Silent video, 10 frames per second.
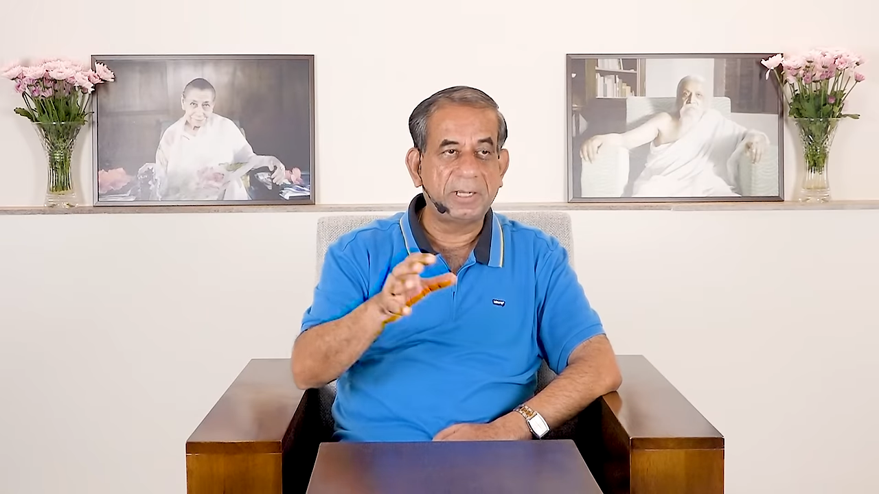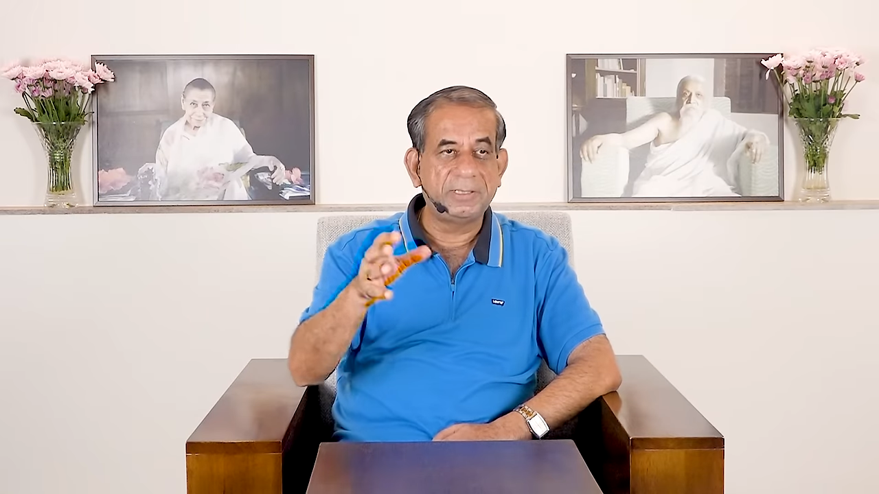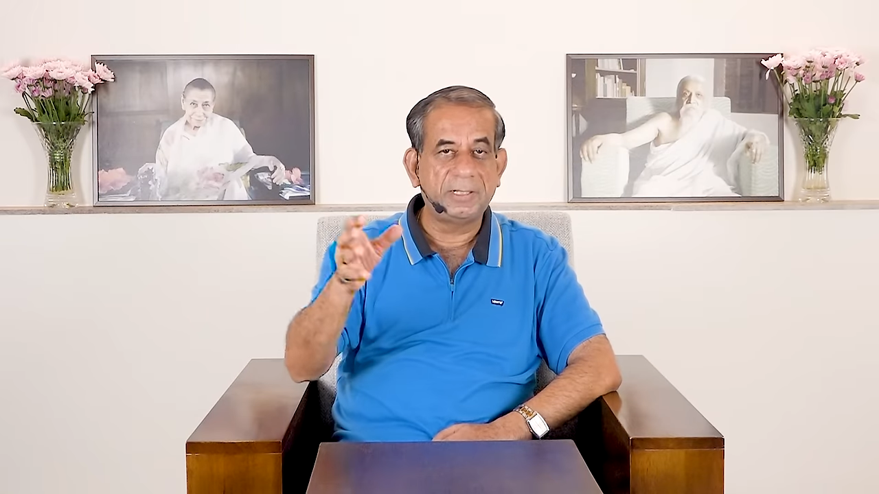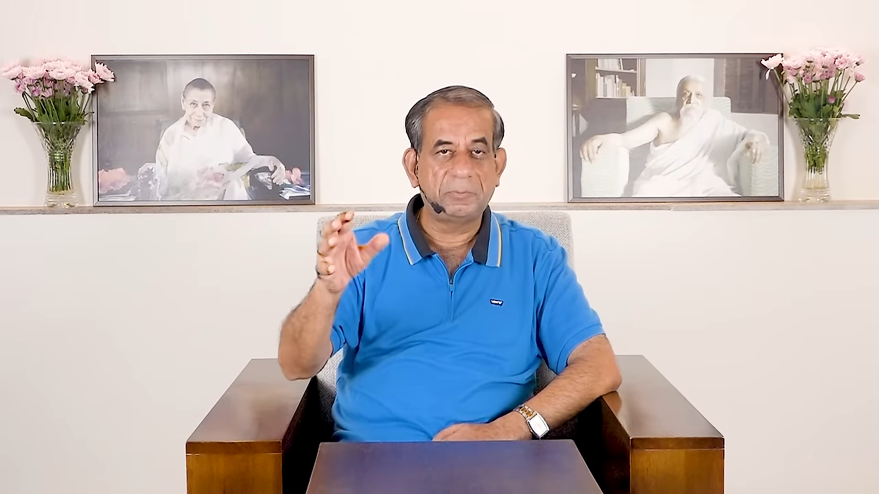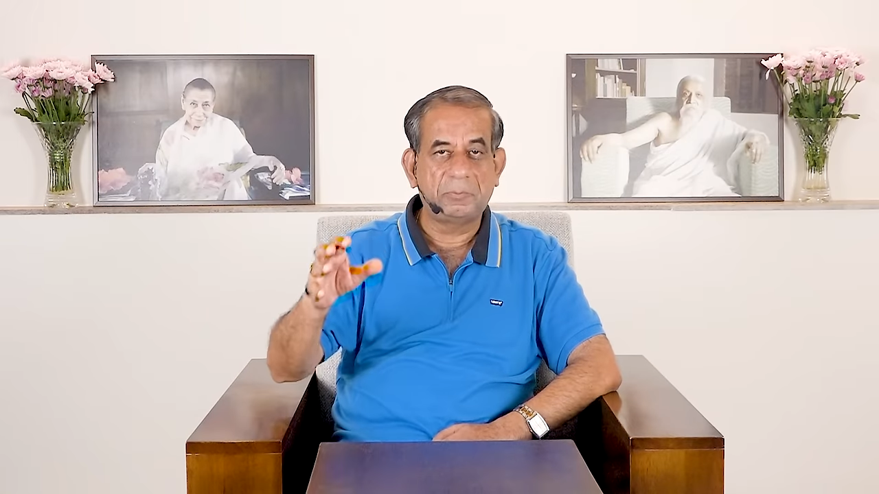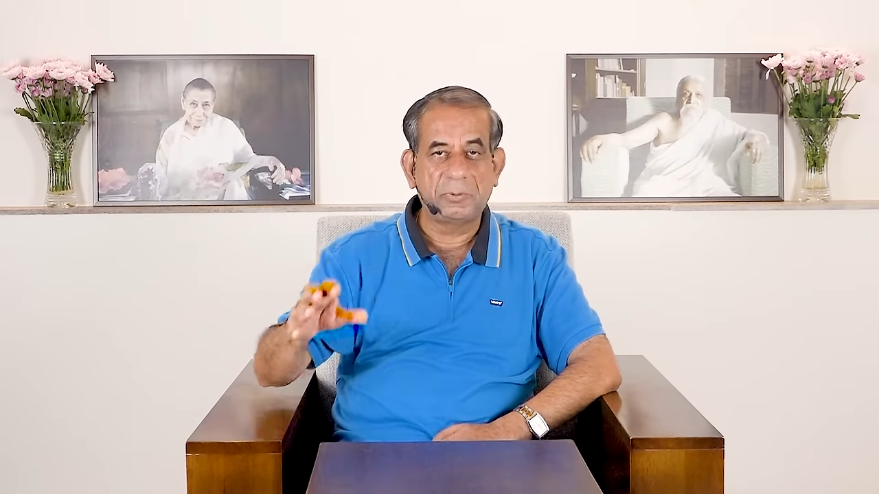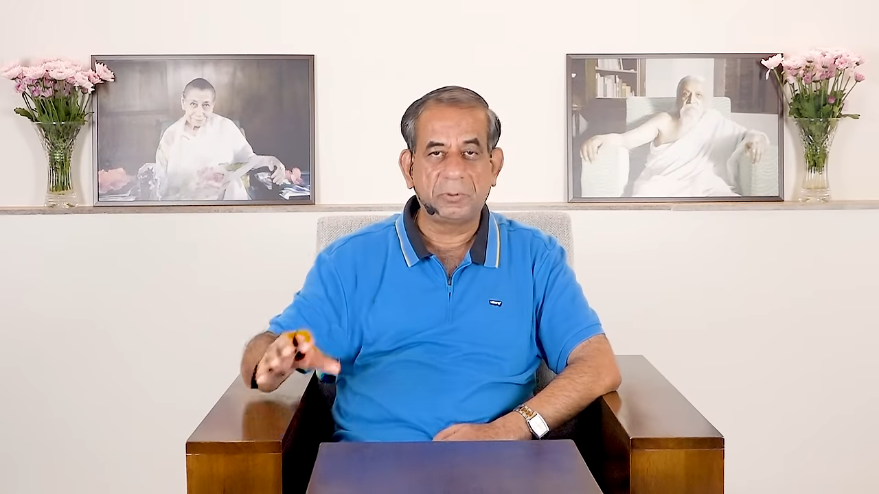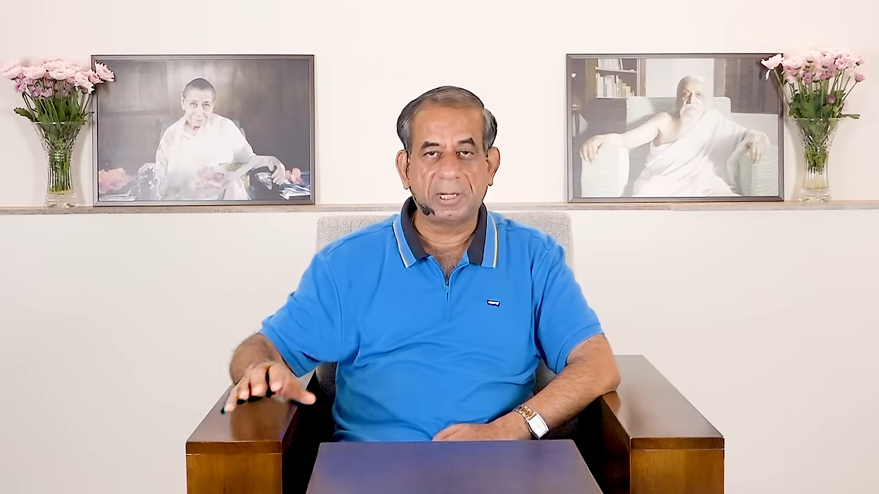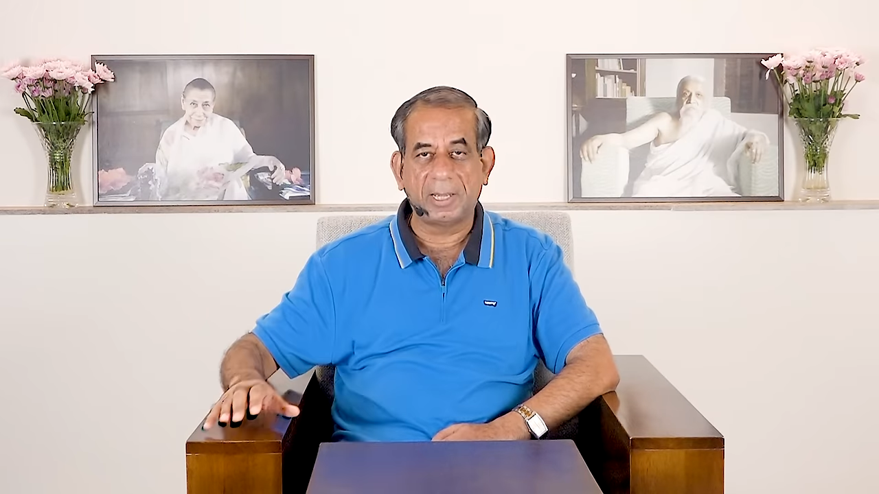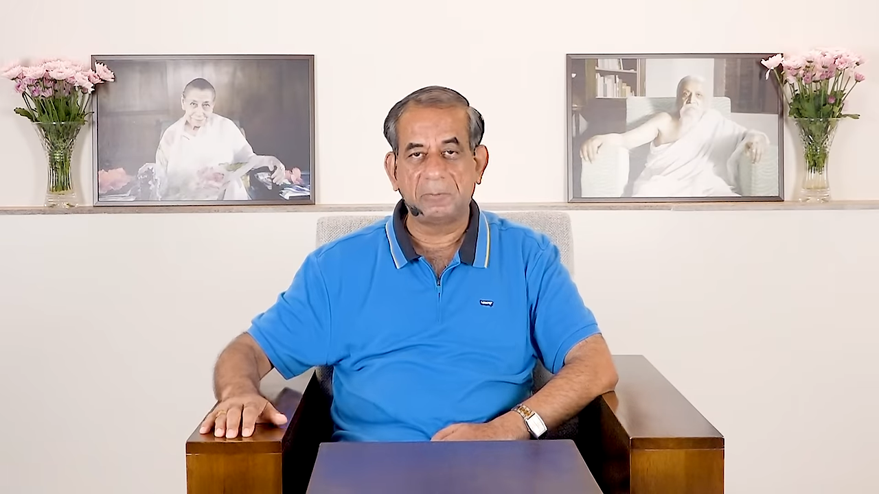imagine a
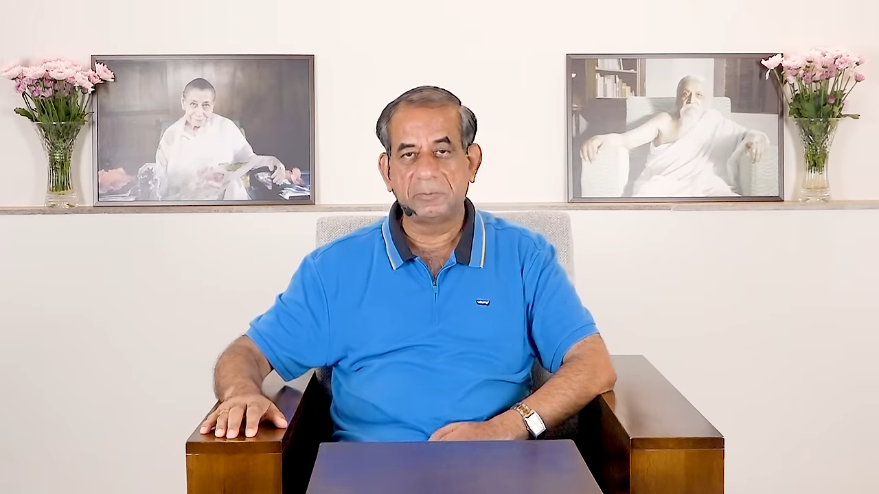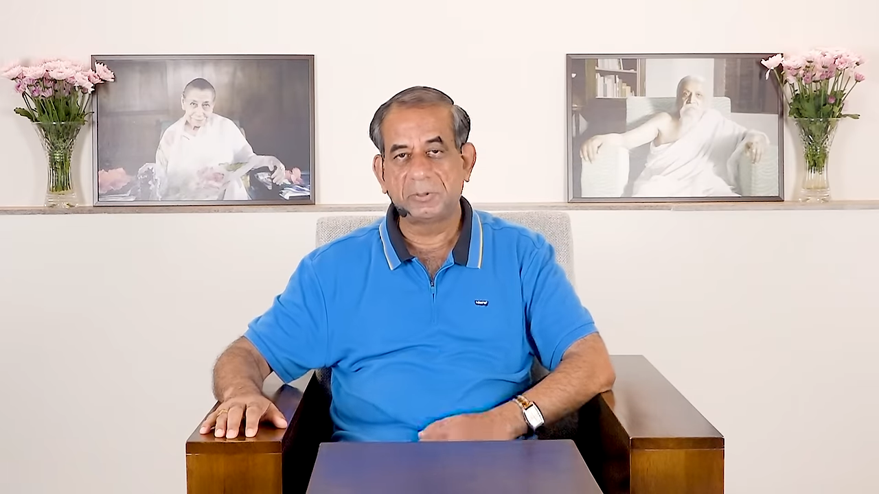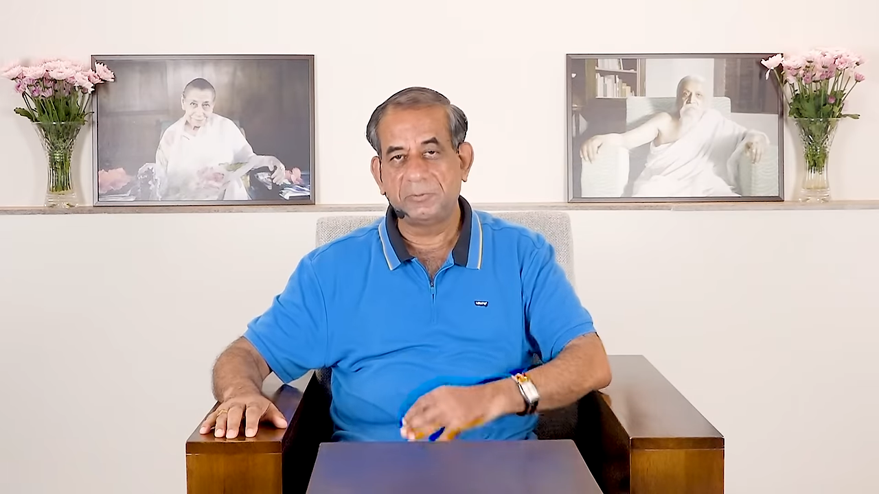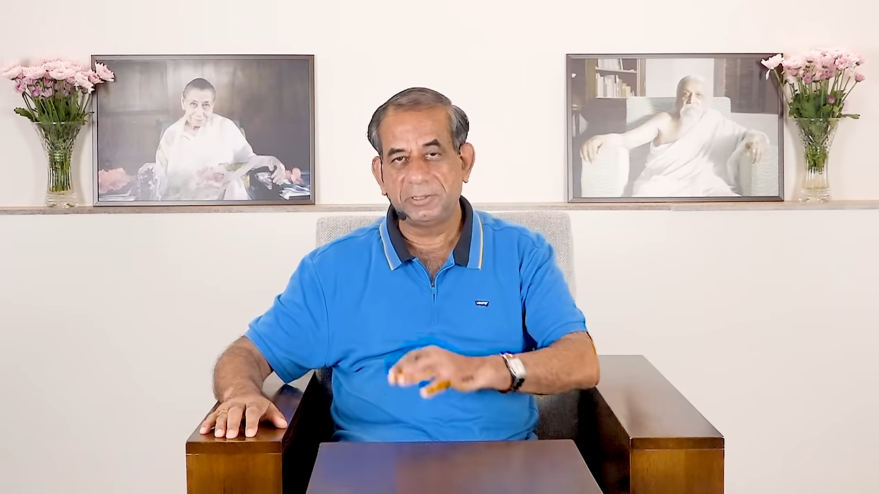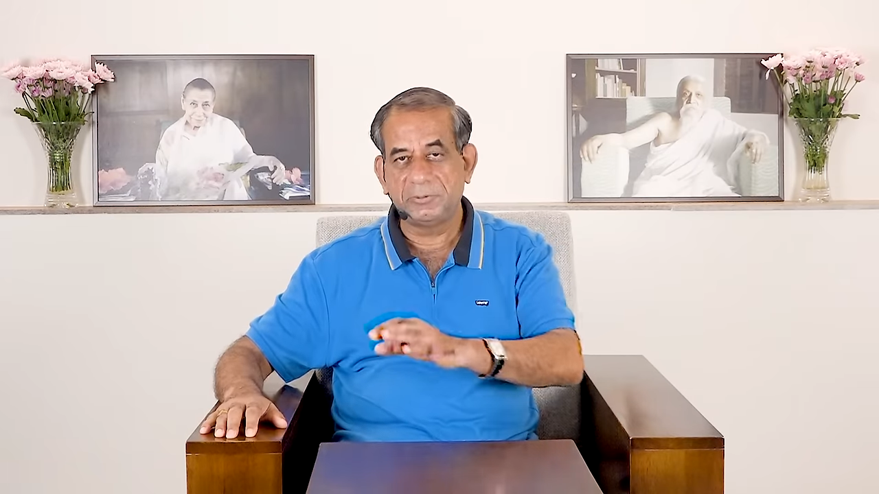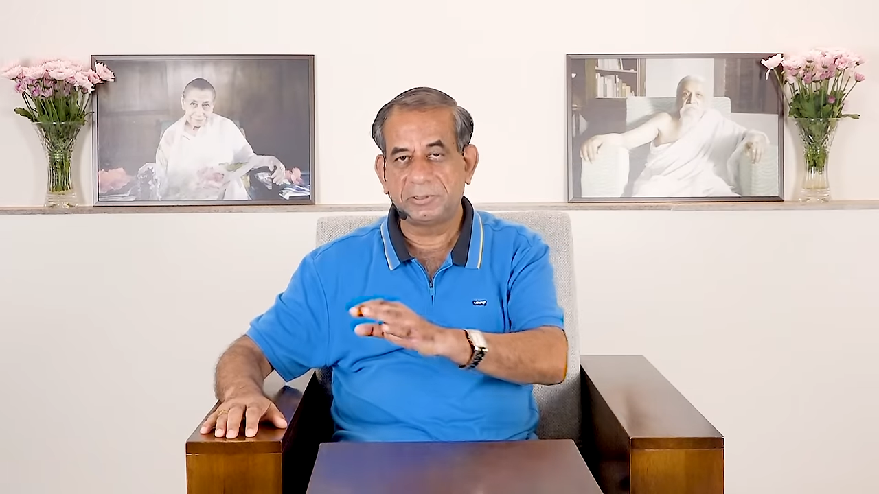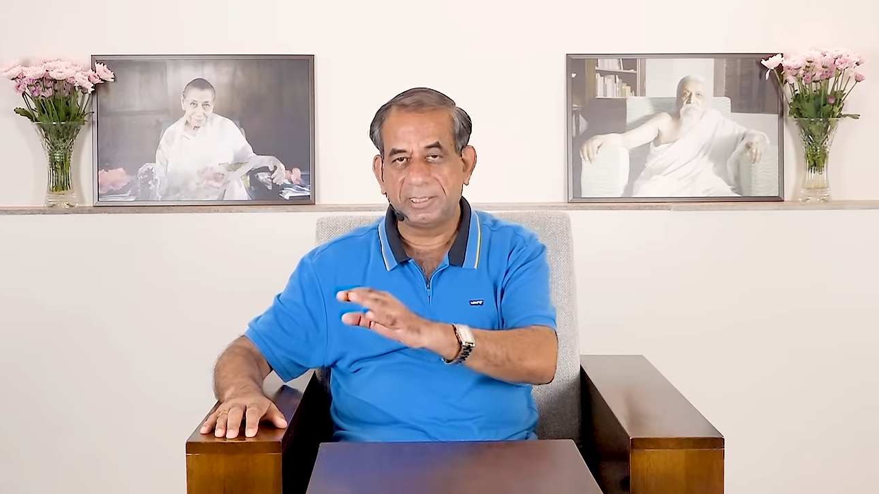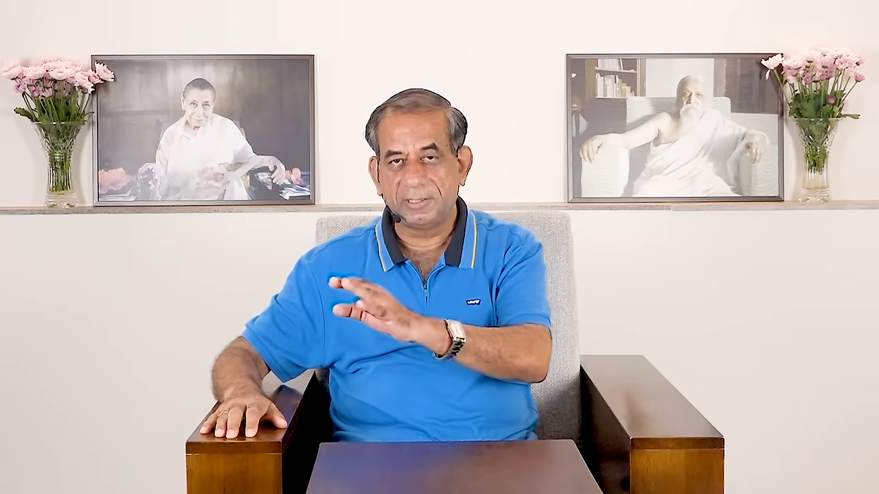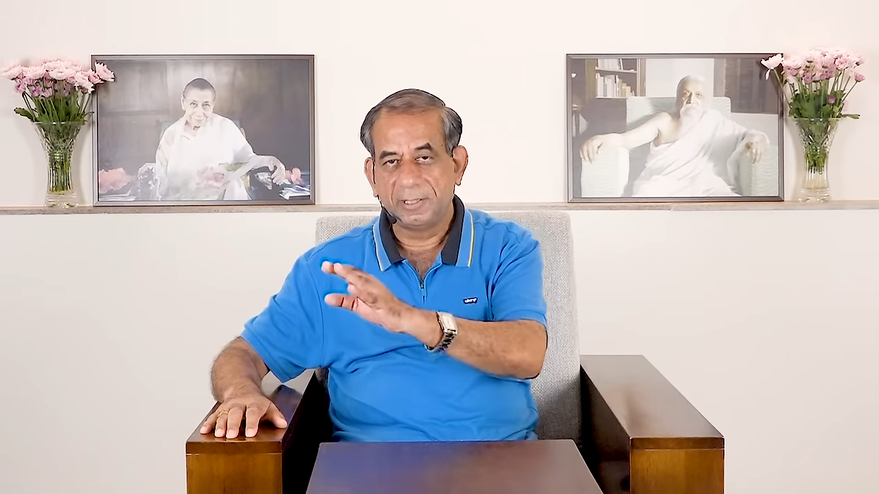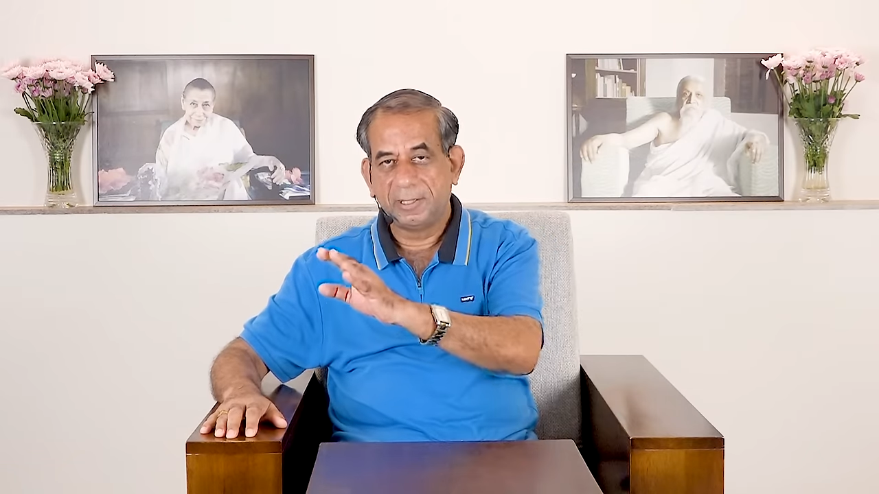program through which you
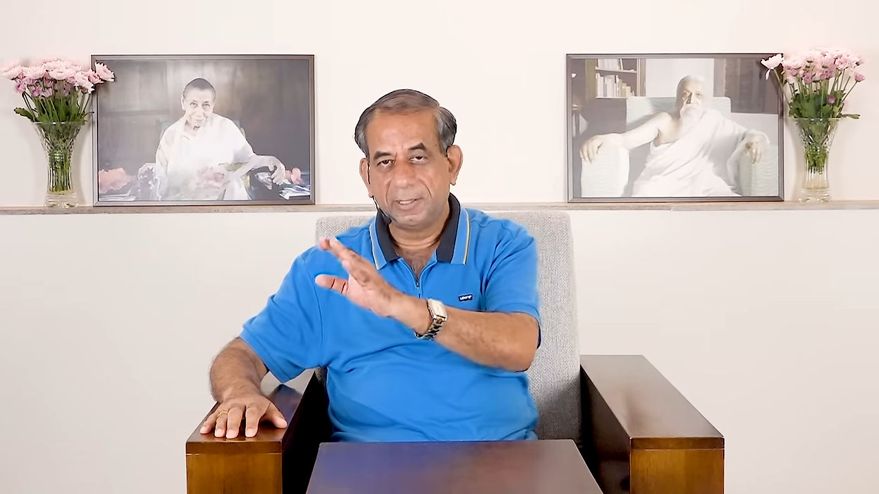say,